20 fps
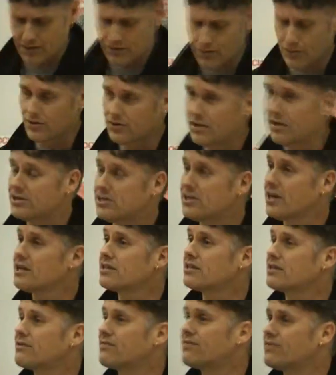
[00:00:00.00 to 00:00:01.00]
that got
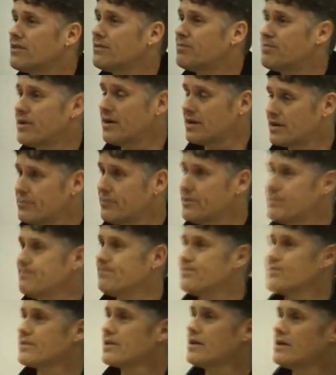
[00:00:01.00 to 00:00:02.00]
ejected from the Parliament.
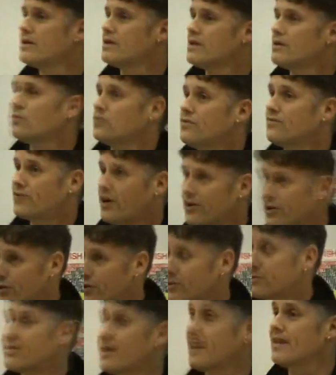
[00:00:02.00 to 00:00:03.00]
We've done
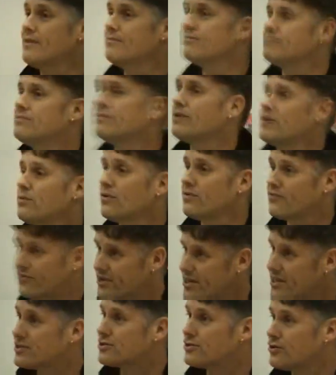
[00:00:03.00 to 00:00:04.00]
our time and we've
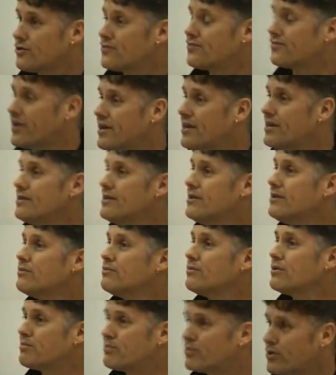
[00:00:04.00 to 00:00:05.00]
raised our fine.
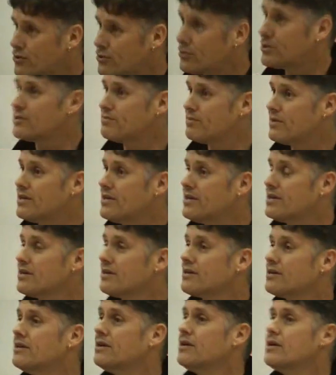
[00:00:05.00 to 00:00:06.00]
We're proud to be
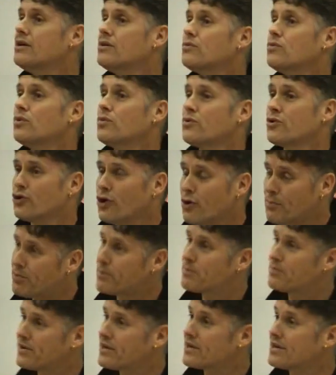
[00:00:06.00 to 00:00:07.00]
here. We were not
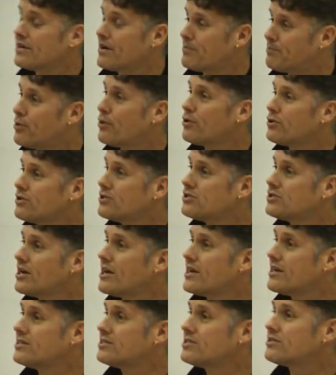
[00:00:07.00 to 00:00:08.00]
prepared to
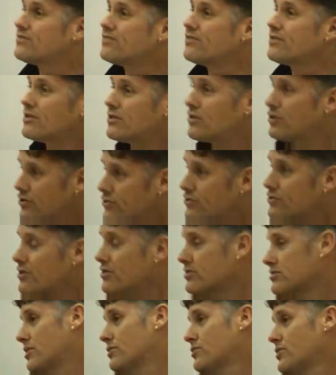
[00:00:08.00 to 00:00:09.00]
apologise for the
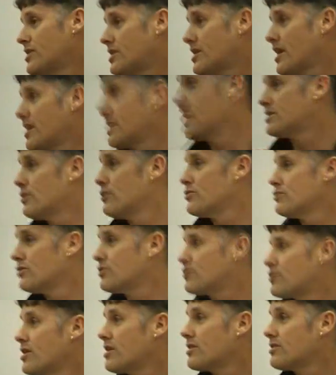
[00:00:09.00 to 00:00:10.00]
conduct that we carried out on the
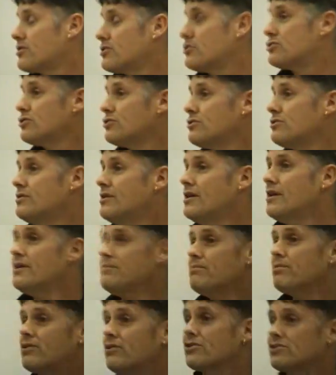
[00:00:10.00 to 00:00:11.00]
30th of June,
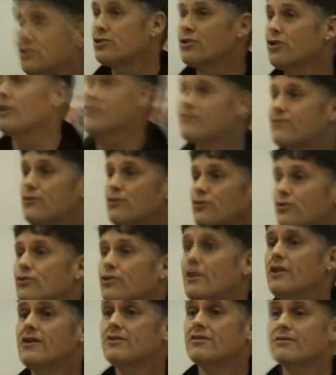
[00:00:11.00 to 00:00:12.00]
because in our
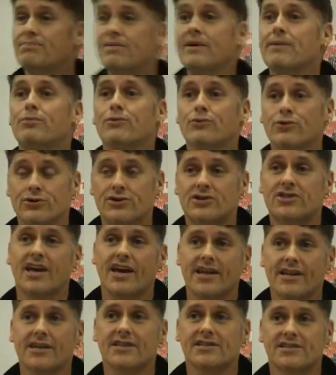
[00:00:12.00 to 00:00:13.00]
view, the people who
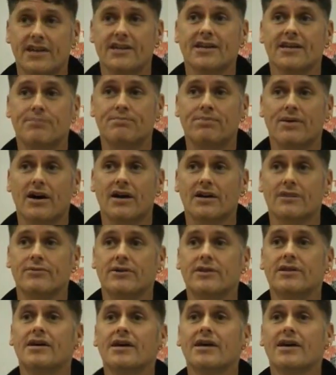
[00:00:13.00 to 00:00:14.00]
sent us into
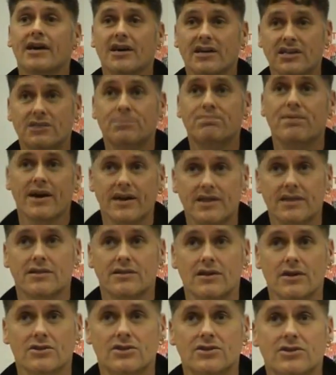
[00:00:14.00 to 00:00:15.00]
Parliament
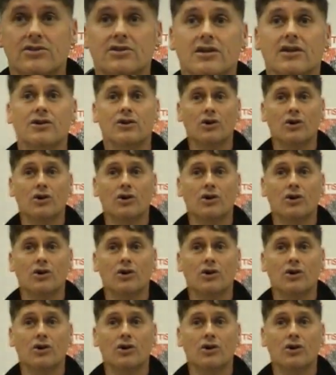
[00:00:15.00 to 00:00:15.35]
expected us to